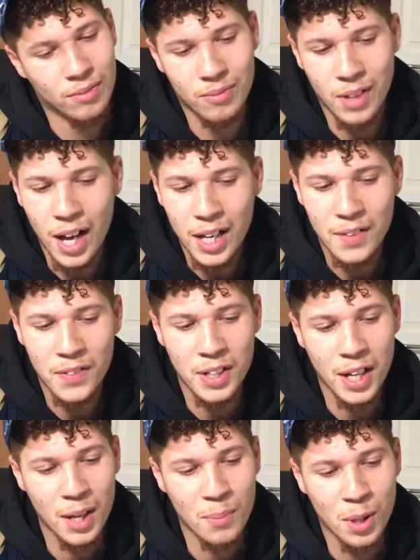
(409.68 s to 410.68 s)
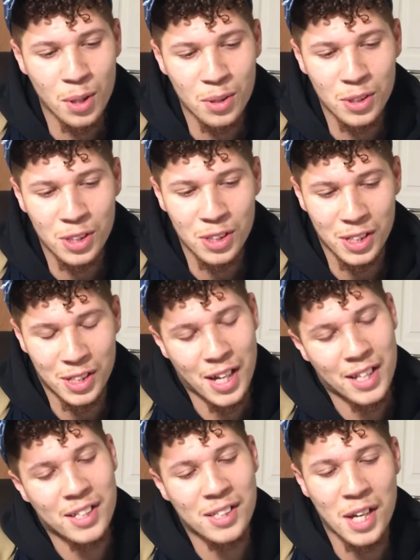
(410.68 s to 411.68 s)
not even that, bro. It's just
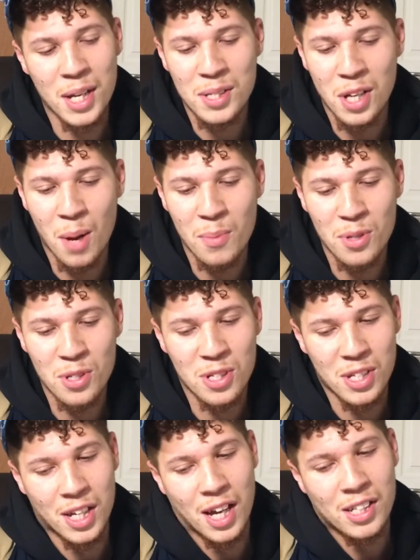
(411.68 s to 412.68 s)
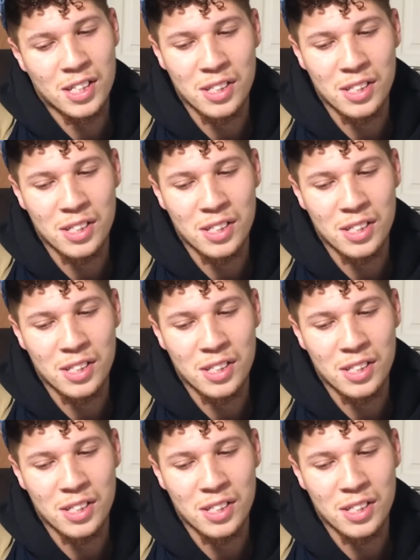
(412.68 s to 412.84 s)
at the same time, it was just like I